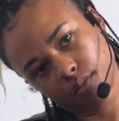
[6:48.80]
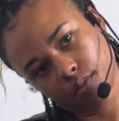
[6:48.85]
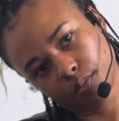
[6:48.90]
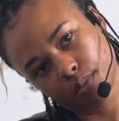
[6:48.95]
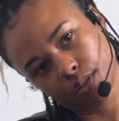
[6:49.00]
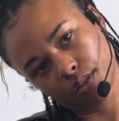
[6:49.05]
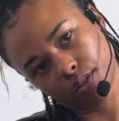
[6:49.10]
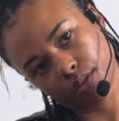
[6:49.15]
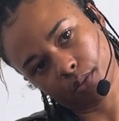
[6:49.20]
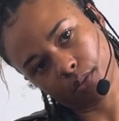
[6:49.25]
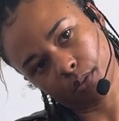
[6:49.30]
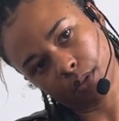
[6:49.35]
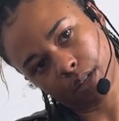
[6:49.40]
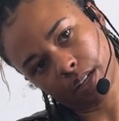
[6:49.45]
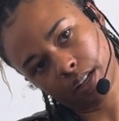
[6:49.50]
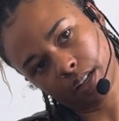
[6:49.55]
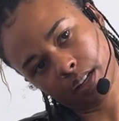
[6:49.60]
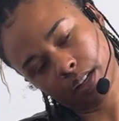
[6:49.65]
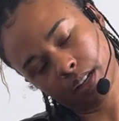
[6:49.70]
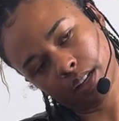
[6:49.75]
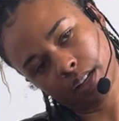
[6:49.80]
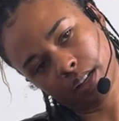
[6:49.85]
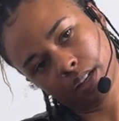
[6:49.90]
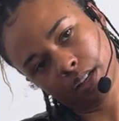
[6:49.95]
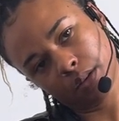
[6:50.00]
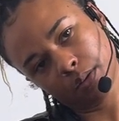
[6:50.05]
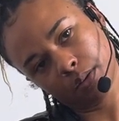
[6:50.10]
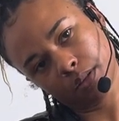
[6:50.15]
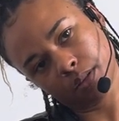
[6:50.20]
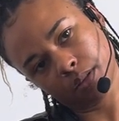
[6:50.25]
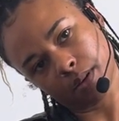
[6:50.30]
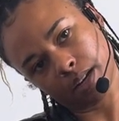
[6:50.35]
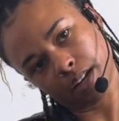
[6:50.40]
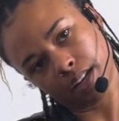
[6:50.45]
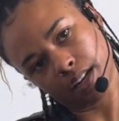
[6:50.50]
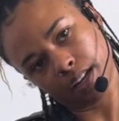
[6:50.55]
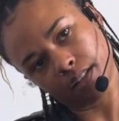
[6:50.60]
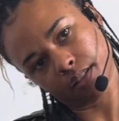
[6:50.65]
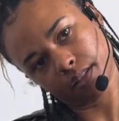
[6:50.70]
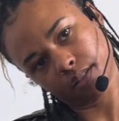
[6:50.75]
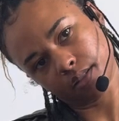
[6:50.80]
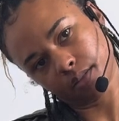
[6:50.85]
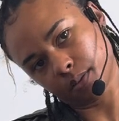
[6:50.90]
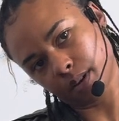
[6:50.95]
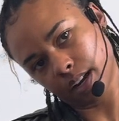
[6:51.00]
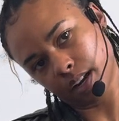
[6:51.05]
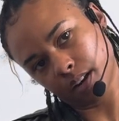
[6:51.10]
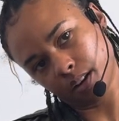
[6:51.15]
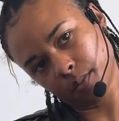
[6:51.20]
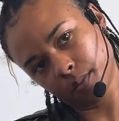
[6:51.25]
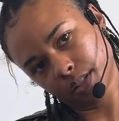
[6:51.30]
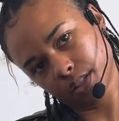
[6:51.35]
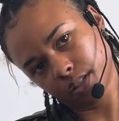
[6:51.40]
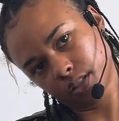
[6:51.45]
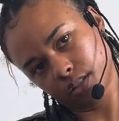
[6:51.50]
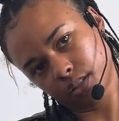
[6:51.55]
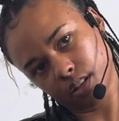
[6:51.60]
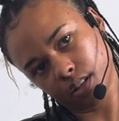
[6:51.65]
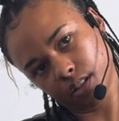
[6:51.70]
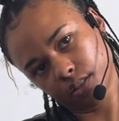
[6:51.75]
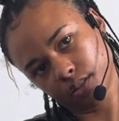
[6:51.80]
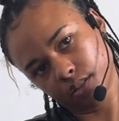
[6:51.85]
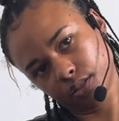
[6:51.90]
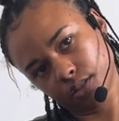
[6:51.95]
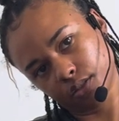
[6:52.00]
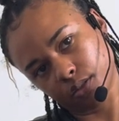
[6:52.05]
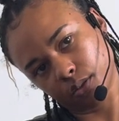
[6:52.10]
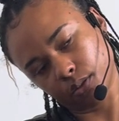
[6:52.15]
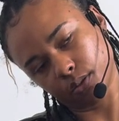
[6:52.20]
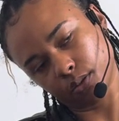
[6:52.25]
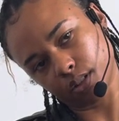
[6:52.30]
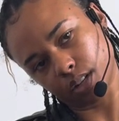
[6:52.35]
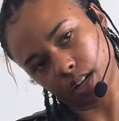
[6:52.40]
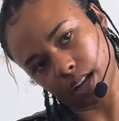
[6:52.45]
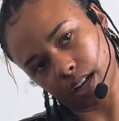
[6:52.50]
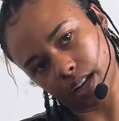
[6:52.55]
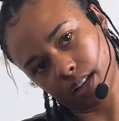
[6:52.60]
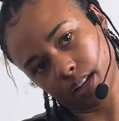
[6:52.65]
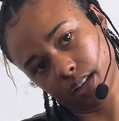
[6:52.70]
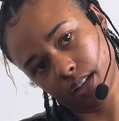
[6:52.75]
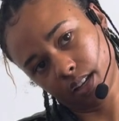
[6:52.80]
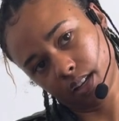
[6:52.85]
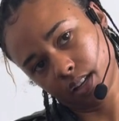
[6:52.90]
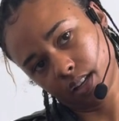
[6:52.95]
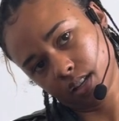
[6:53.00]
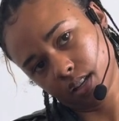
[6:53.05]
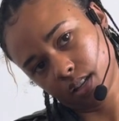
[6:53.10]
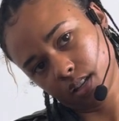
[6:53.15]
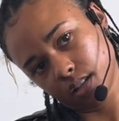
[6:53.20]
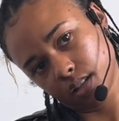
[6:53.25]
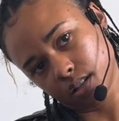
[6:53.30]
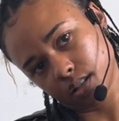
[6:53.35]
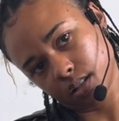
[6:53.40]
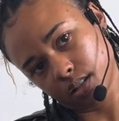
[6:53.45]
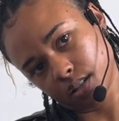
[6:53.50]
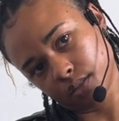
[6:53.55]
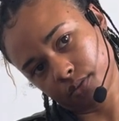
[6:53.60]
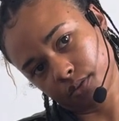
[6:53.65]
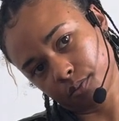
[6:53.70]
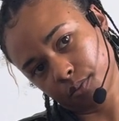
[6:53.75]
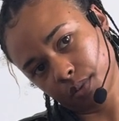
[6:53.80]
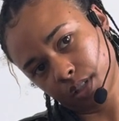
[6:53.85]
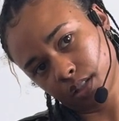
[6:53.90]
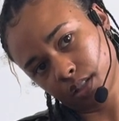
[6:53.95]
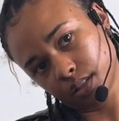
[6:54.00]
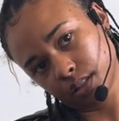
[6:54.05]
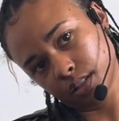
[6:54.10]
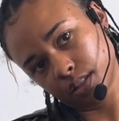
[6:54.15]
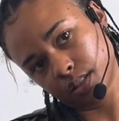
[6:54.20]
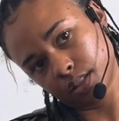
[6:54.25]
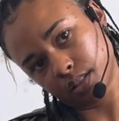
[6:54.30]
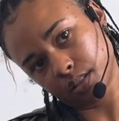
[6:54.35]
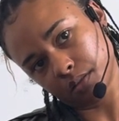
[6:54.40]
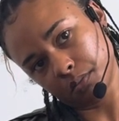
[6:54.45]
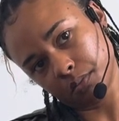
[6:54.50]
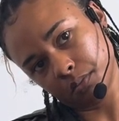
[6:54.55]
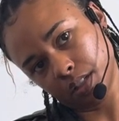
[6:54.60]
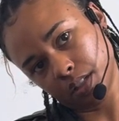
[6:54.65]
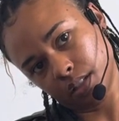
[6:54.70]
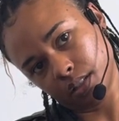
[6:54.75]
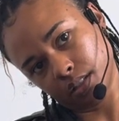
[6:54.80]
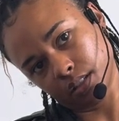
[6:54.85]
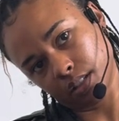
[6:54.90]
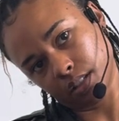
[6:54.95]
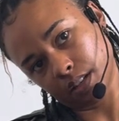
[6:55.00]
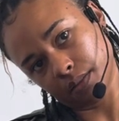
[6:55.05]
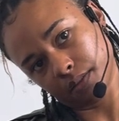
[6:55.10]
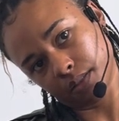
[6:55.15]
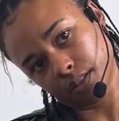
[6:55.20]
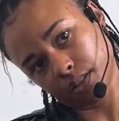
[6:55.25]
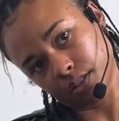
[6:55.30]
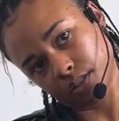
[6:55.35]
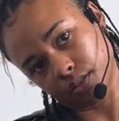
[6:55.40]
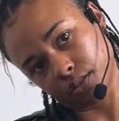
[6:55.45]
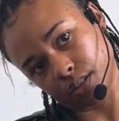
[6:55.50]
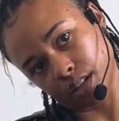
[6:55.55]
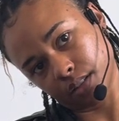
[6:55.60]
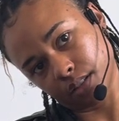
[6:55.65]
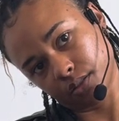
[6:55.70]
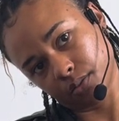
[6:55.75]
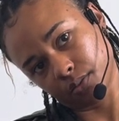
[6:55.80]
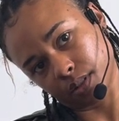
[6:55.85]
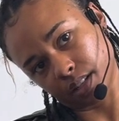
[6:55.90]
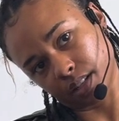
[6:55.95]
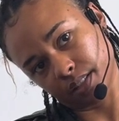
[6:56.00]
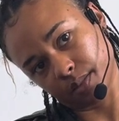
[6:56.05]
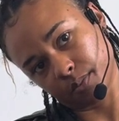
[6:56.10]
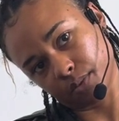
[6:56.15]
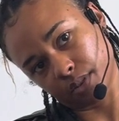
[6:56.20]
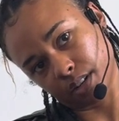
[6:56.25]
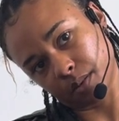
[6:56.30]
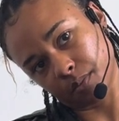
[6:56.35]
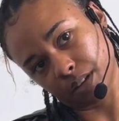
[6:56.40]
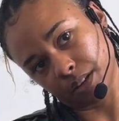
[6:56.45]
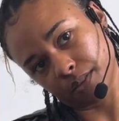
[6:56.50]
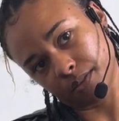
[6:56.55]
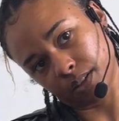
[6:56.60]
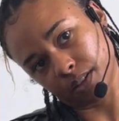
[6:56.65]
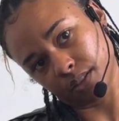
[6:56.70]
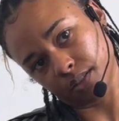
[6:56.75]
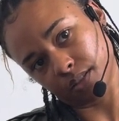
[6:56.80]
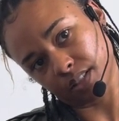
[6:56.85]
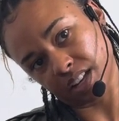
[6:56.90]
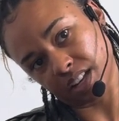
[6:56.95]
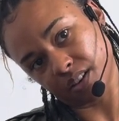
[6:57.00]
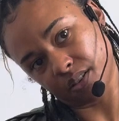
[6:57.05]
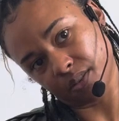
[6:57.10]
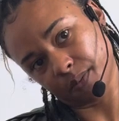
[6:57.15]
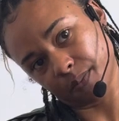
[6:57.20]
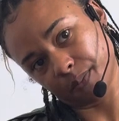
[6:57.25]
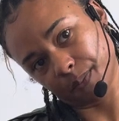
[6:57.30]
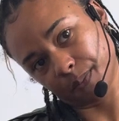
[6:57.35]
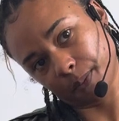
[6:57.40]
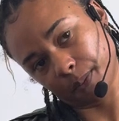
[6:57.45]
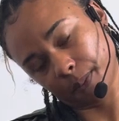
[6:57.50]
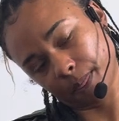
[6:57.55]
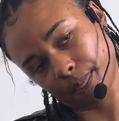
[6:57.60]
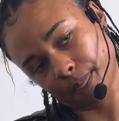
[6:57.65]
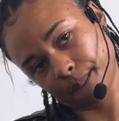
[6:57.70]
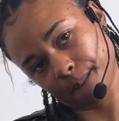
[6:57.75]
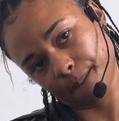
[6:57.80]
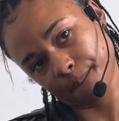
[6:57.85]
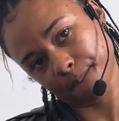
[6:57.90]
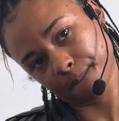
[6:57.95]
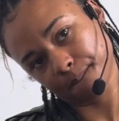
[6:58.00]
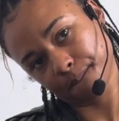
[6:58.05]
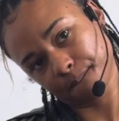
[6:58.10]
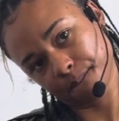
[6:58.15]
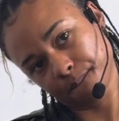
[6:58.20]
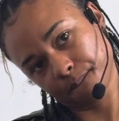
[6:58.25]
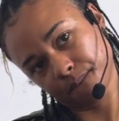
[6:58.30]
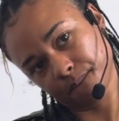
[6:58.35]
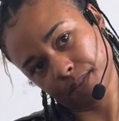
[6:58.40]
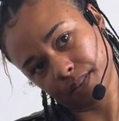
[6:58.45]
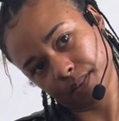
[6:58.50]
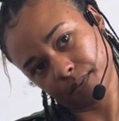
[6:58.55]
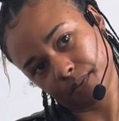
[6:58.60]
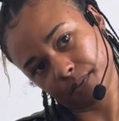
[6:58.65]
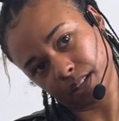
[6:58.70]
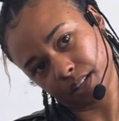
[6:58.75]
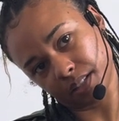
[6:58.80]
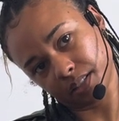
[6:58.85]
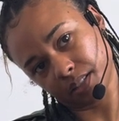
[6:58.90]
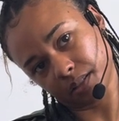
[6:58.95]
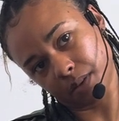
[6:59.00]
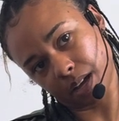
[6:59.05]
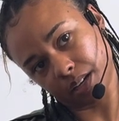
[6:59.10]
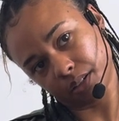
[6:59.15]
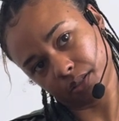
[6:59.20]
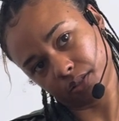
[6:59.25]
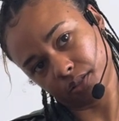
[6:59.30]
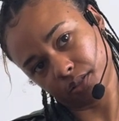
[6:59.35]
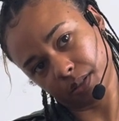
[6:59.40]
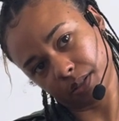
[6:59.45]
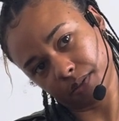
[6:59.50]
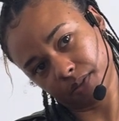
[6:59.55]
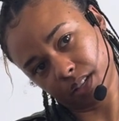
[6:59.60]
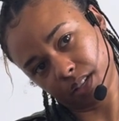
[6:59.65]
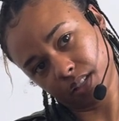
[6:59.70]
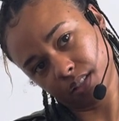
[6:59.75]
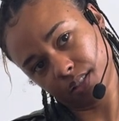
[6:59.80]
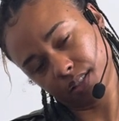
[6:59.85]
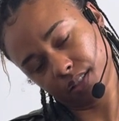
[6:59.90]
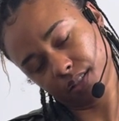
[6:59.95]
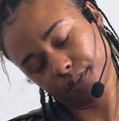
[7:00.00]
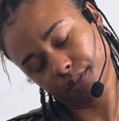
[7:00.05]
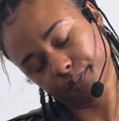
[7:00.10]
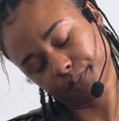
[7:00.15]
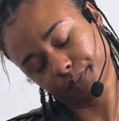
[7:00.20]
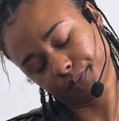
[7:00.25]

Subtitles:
Push away with the right hand. So right arm is just shoulder height. And for me, at least, immediately I feel a stretch when I spread my fingers out and flex them back towards my face.